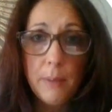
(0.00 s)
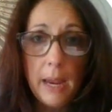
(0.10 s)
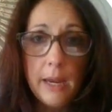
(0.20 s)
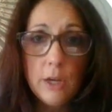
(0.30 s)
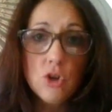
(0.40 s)

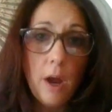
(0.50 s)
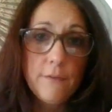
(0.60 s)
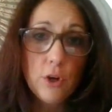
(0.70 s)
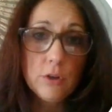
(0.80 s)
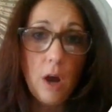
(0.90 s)
page
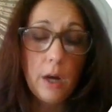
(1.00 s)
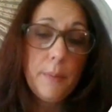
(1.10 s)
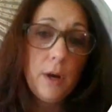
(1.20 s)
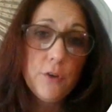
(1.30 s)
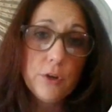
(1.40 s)
of your
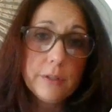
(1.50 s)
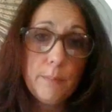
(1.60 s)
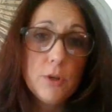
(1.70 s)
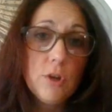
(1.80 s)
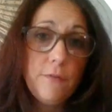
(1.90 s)
document, of your
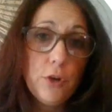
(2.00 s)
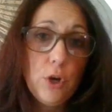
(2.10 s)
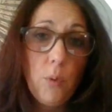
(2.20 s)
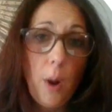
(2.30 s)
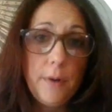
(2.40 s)
submission for
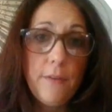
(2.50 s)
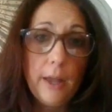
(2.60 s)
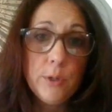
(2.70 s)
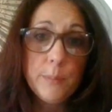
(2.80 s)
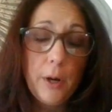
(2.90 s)
your Roman
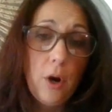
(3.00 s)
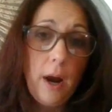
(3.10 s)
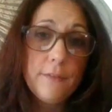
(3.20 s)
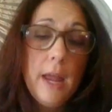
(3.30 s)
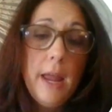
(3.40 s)
values
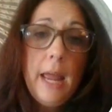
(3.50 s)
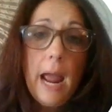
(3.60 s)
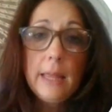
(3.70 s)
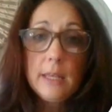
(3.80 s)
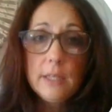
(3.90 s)
paragraph.
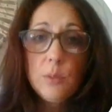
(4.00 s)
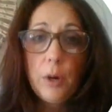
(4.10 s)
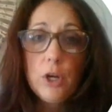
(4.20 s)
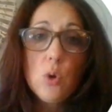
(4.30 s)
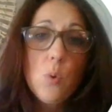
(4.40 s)
And this is
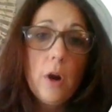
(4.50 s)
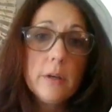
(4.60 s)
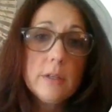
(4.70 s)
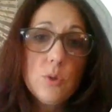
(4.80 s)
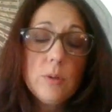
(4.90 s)
where you're
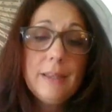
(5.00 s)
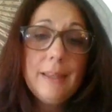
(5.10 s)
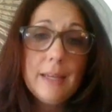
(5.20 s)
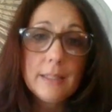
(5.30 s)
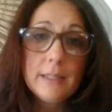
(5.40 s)
going to
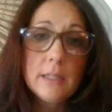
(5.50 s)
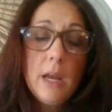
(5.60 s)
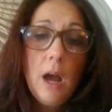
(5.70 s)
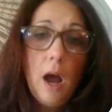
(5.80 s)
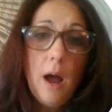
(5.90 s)
list
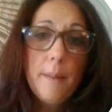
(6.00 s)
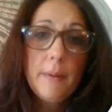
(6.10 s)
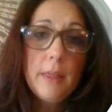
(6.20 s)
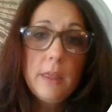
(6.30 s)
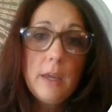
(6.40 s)

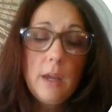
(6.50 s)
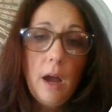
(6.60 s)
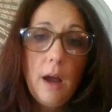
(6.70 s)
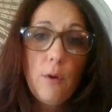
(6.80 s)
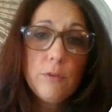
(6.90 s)
the
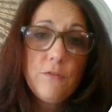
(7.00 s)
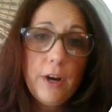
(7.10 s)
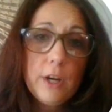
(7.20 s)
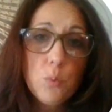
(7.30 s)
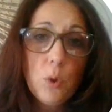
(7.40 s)

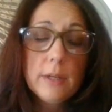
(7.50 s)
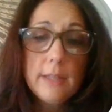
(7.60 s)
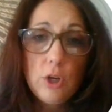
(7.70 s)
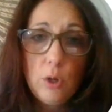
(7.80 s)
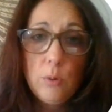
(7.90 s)
various works
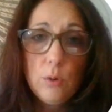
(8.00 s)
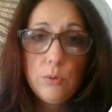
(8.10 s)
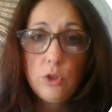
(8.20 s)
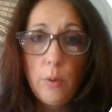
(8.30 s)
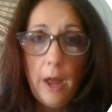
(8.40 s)
that you
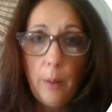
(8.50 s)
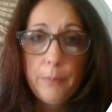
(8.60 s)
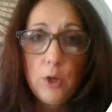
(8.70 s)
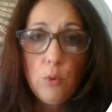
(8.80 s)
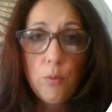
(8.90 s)
use to help
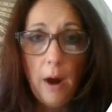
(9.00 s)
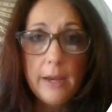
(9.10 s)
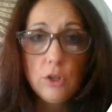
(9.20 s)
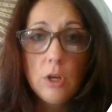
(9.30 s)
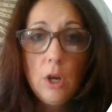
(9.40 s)
you
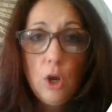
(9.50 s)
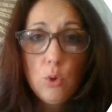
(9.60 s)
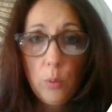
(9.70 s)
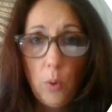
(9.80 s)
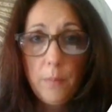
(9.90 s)
write
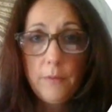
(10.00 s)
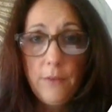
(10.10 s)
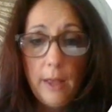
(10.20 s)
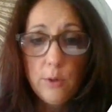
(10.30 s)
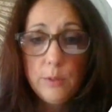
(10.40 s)
your Roman
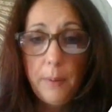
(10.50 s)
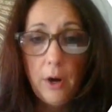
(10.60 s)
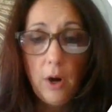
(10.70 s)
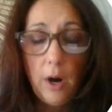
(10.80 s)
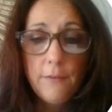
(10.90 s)
values
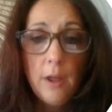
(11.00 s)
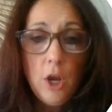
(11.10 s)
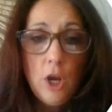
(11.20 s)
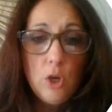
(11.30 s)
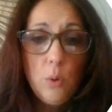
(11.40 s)
paragraph.
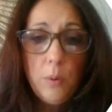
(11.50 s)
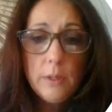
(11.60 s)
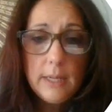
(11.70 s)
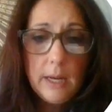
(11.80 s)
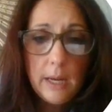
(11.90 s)
You will
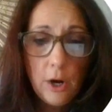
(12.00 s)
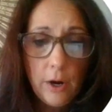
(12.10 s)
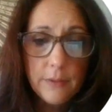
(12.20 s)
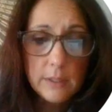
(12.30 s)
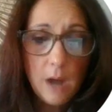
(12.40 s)
see here
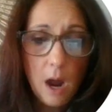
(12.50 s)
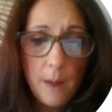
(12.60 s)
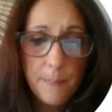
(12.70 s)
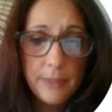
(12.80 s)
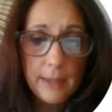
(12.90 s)
at the
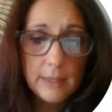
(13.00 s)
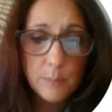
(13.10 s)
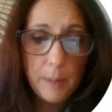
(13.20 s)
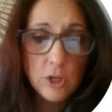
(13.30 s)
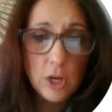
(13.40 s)
top that this
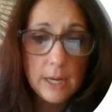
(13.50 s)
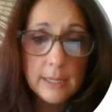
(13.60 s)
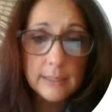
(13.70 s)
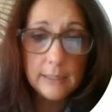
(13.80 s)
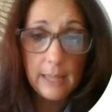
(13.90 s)
page
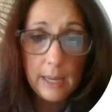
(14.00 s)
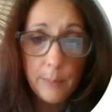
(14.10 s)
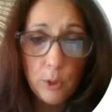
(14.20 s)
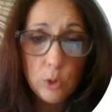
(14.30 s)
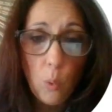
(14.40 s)
is
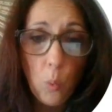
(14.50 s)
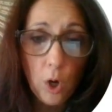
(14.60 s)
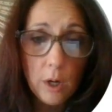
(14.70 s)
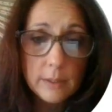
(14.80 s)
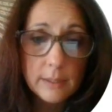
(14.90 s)
labeled
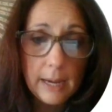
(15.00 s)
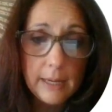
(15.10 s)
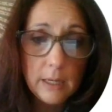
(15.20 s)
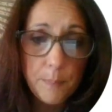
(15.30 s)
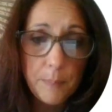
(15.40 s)
works
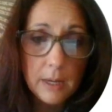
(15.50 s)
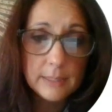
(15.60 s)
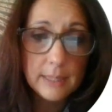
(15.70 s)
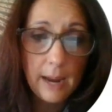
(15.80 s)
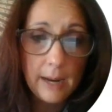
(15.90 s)
cited because
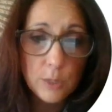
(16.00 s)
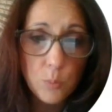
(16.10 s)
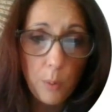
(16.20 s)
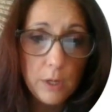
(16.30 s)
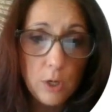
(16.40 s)
that is
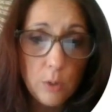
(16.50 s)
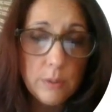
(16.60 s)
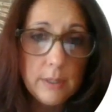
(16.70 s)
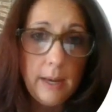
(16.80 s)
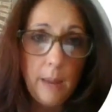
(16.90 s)
what we
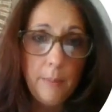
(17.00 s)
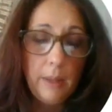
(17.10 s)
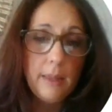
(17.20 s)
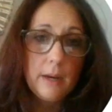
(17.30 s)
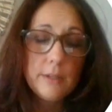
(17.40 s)
use in
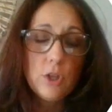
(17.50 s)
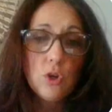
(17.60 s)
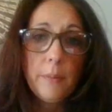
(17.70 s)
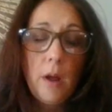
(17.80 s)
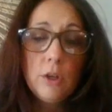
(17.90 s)
MLA. That is the
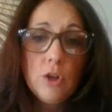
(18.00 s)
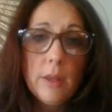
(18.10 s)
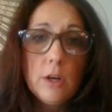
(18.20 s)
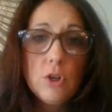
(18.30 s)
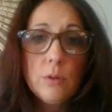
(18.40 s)
terminology
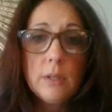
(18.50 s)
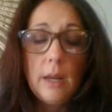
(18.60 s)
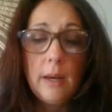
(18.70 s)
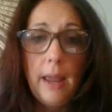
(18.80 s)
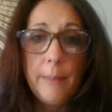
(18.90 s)
that is used
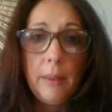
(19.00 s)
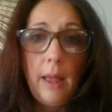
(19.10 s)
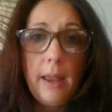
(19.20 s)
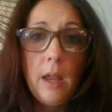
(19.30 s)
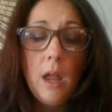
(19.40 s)
in
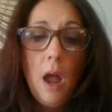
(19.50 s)
MLA.